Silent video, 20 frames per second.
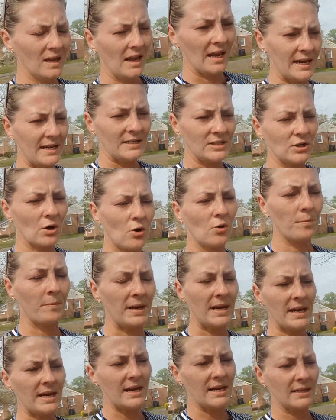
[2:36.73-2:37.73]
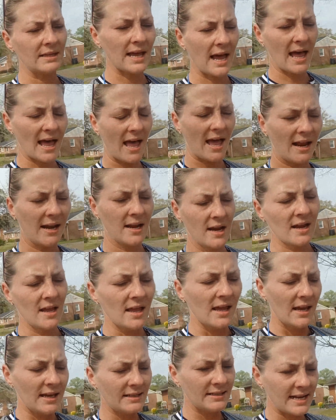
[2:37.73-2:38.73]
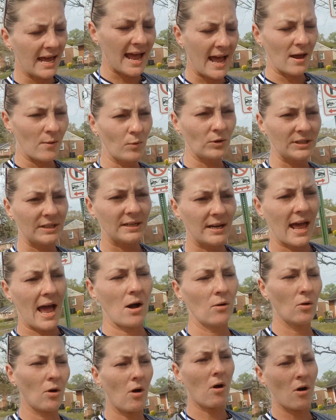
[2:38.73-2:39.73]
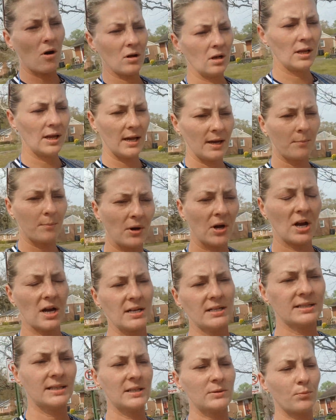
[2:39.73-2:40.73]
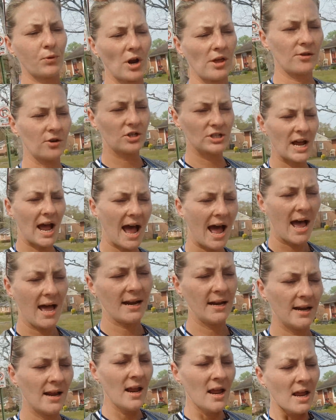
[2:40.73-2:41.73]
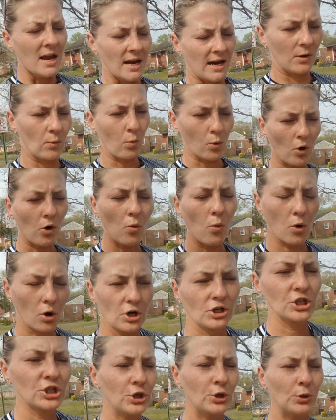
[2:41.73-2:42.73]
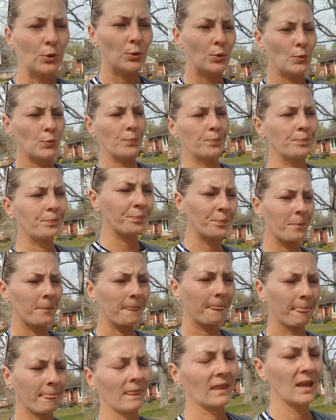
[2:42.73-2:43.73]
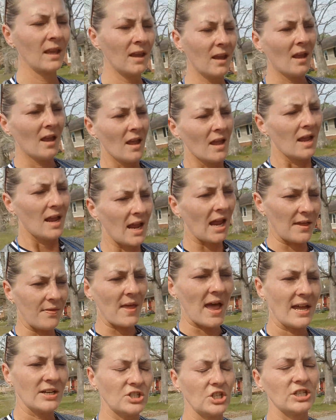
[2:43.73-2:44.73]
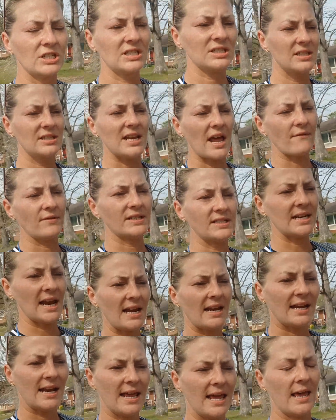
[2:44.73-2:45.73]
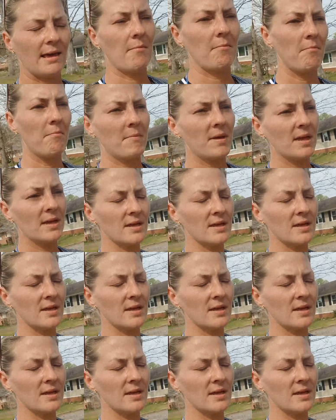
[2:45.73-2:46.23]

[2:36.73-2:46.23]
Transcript: He told me that his dad was an alcoholic because his brother died in World War II, and that just devastated him.